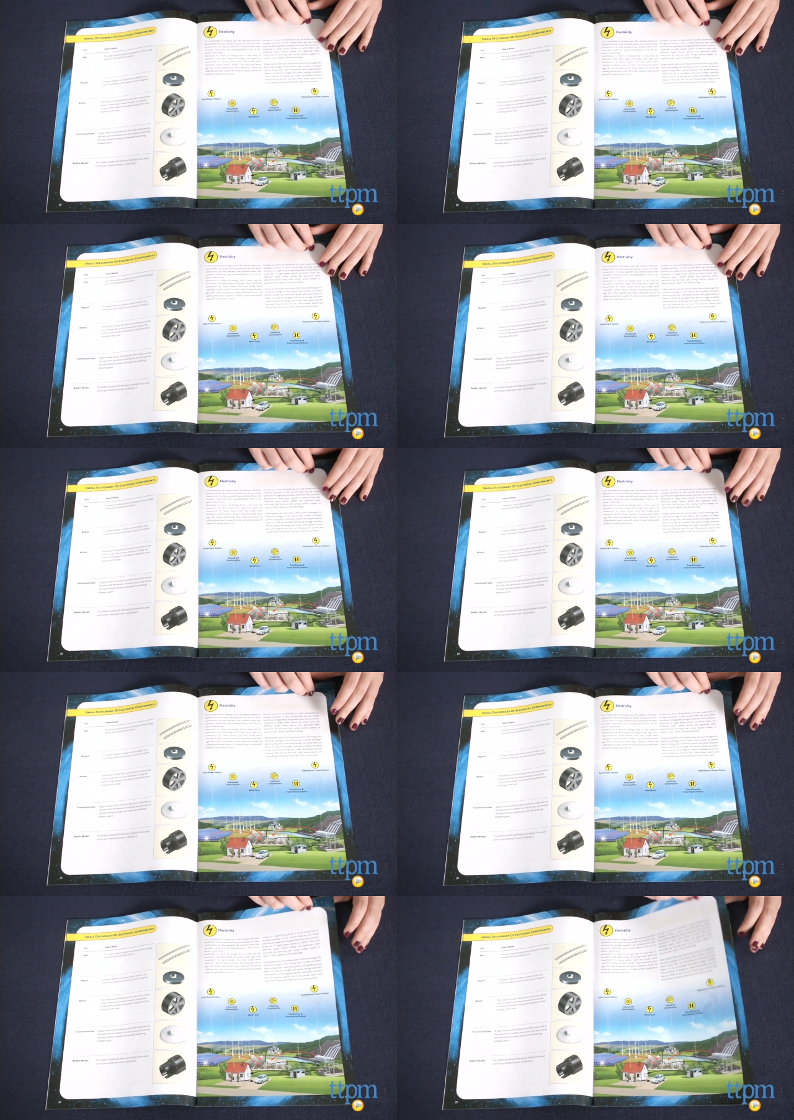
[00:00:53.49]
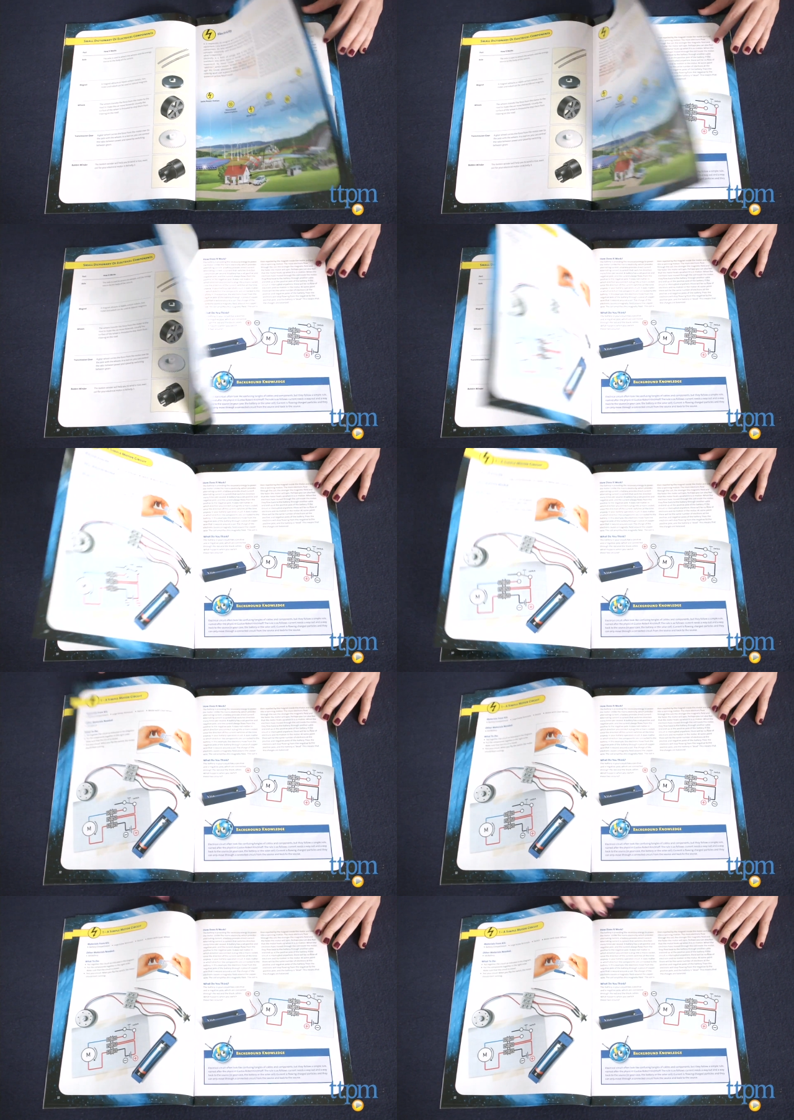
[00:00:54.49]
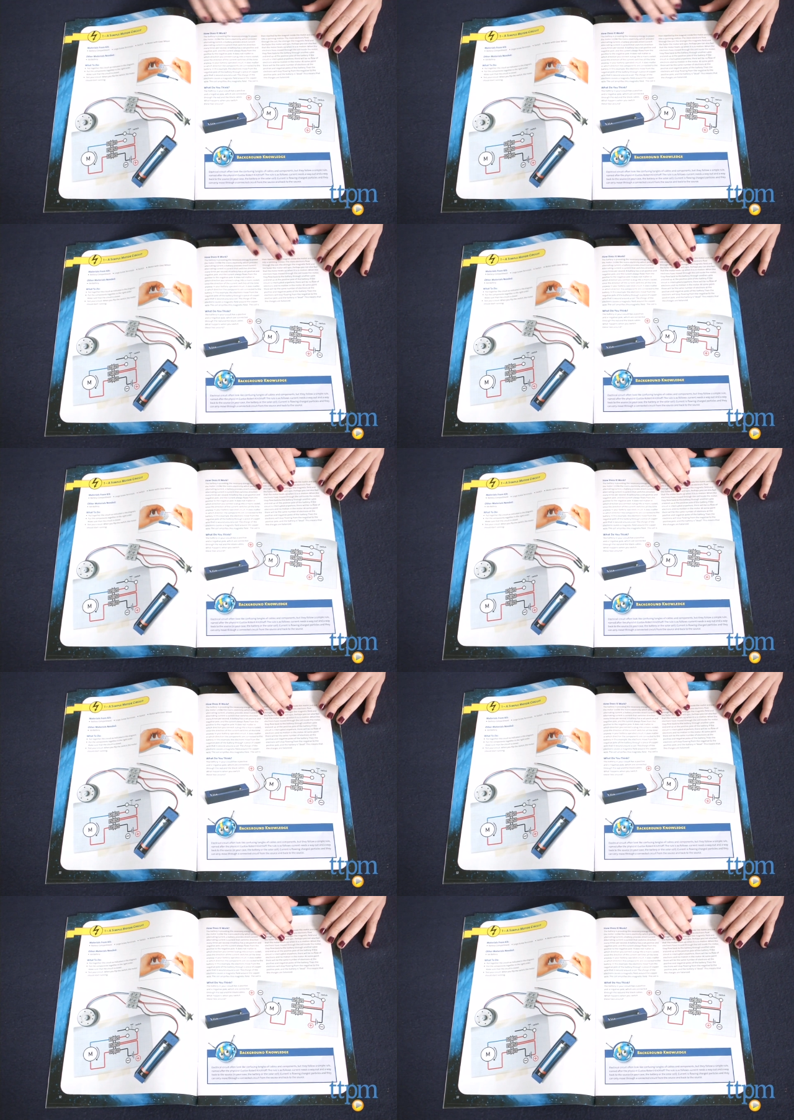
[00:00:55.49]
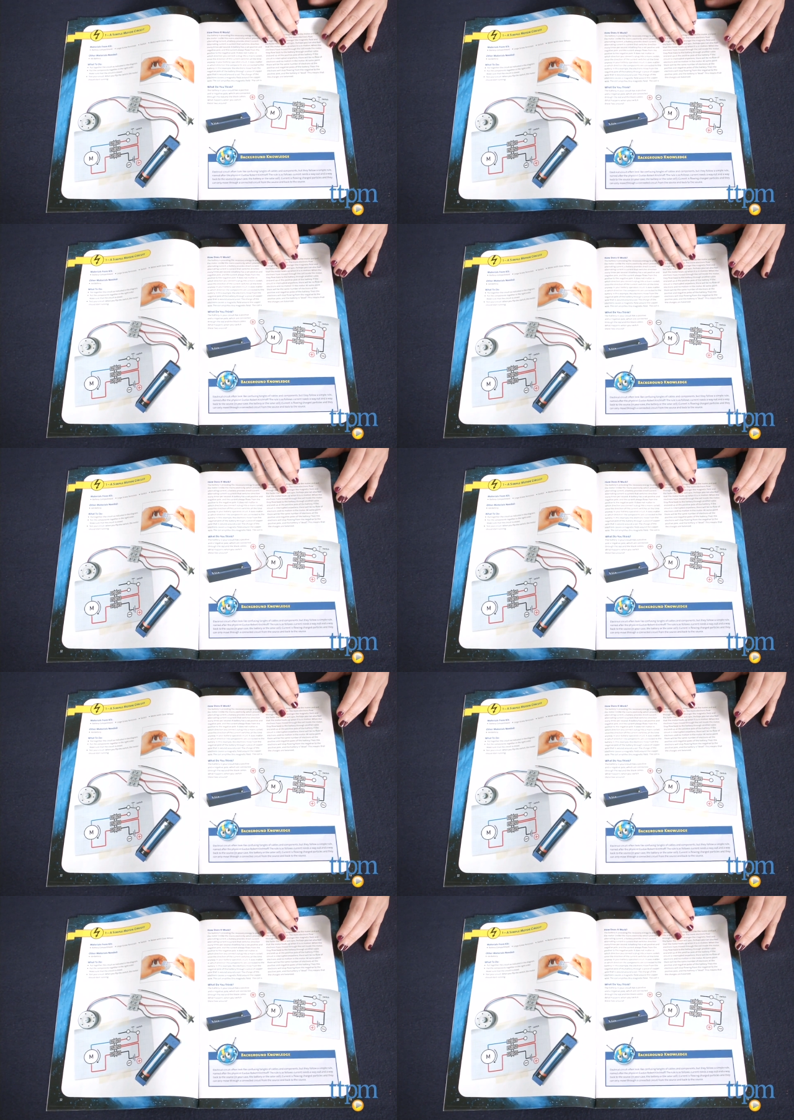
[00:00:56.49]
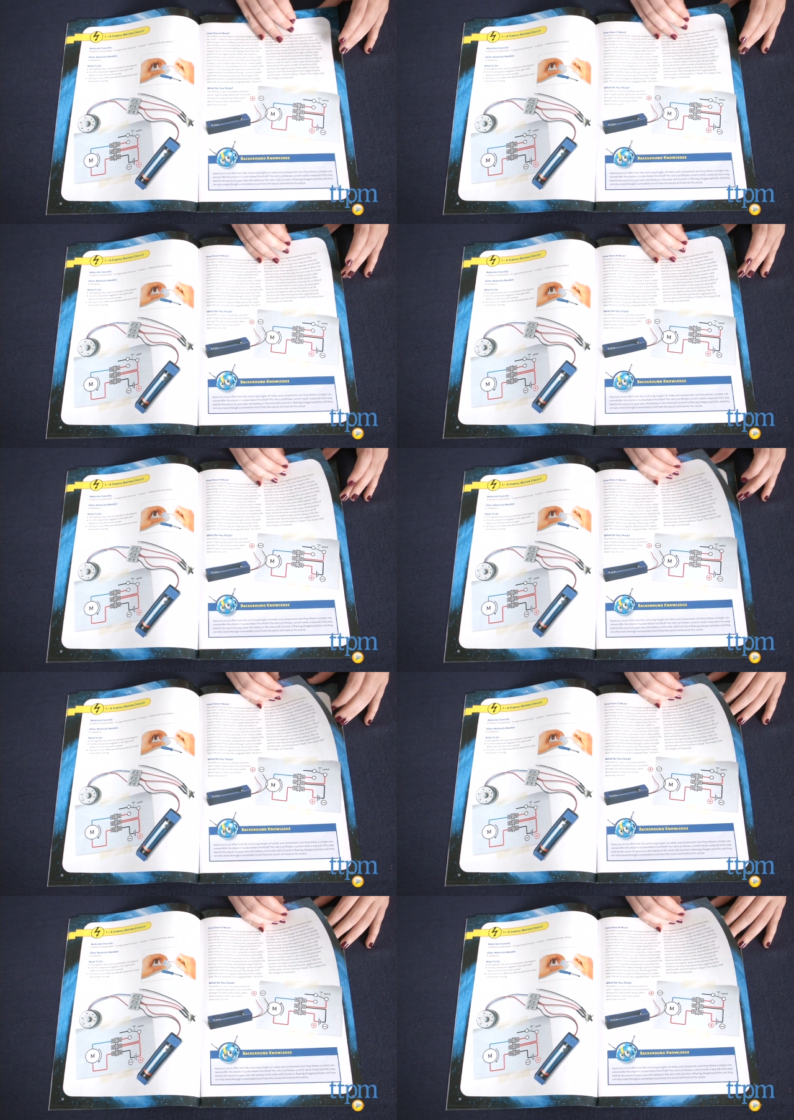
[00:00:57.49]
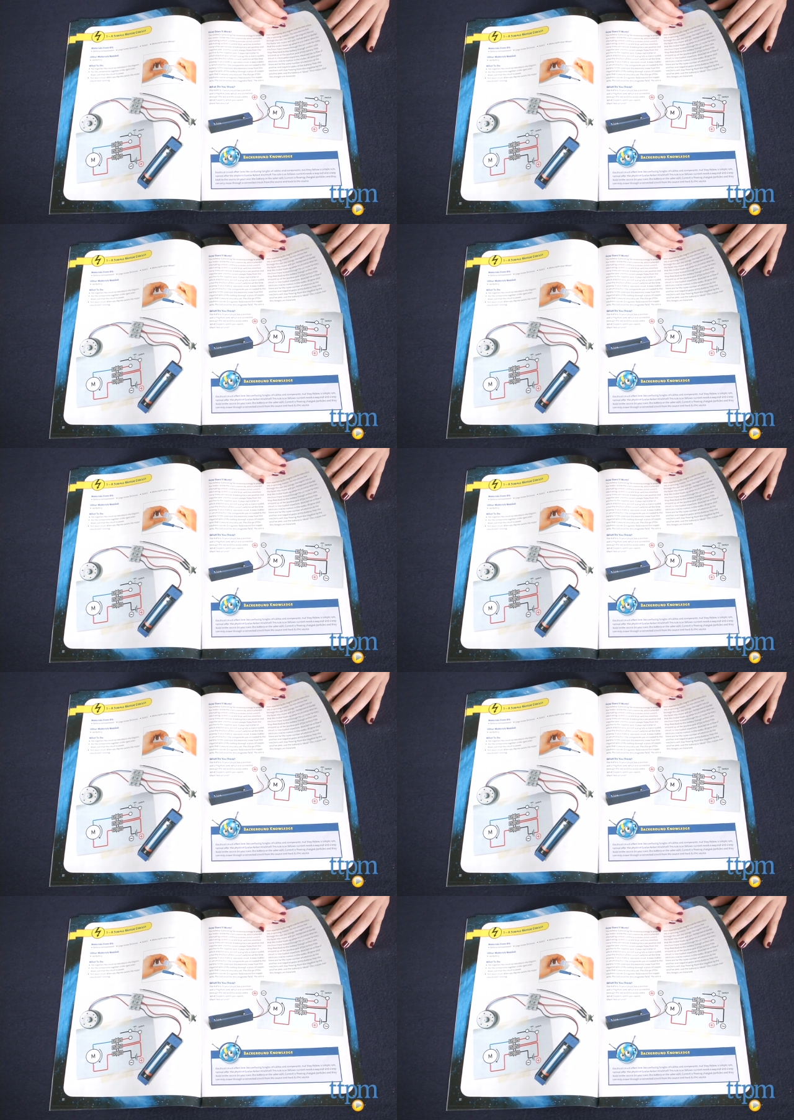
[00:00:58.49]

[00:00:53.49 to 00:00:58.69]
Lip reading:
Nobody's mouth can be seen.